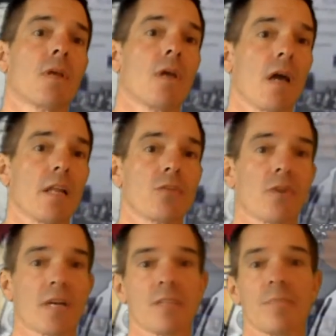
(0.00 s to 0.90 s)
And in
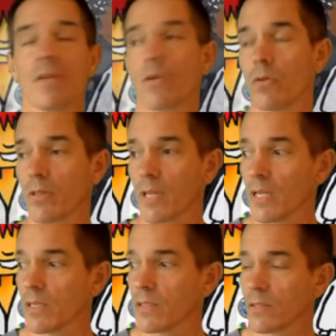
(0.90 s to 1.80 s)
trying to be all
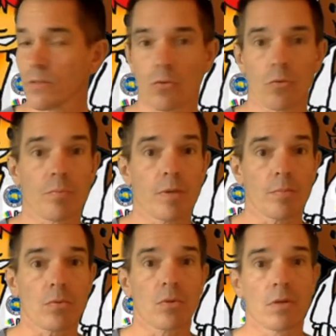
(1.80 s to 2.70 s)
things to all
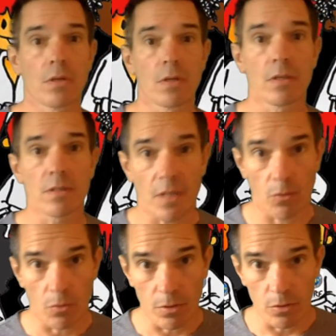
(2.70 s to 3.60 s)
people,
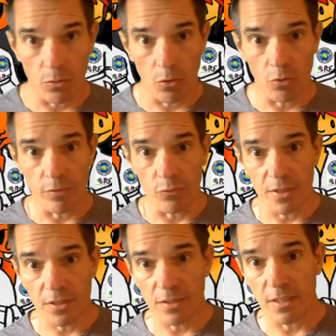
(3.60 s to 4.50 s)
Taekwondo
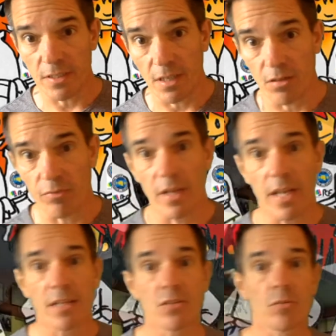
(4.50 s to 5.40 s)
overreaches itself and
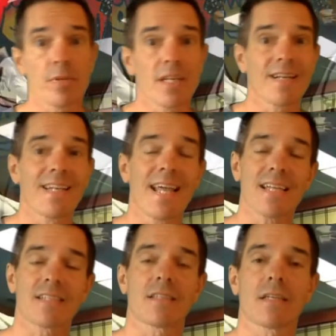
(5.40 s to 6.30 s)
ends up being
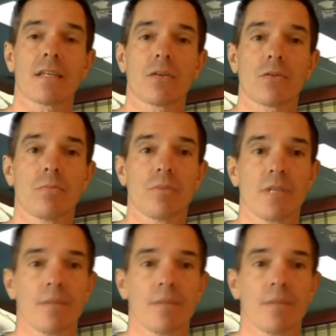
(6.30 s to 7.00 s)
less than it could be.